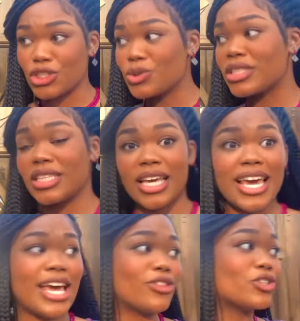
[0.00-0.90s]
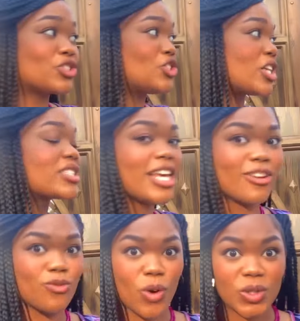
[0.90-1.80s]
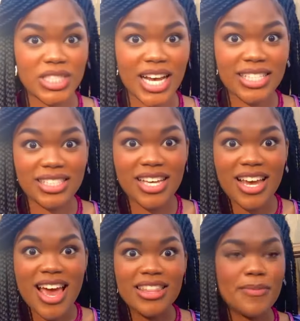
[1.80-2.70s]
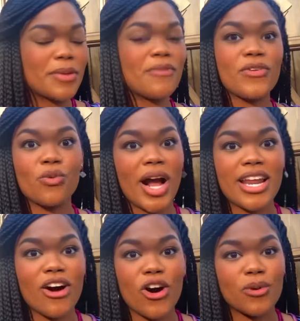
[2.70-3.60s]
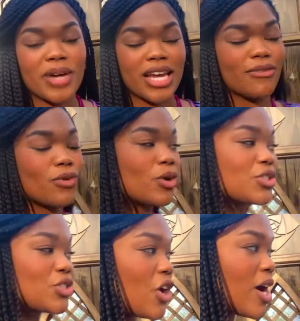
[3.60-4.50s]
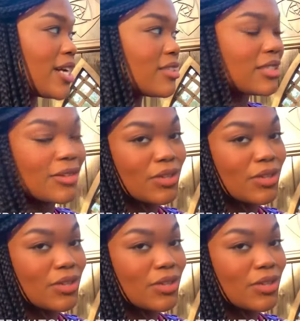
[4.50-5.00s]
you see it? It looks just like Rosas. It does. They made me feel right at home. And of course, Star had to leave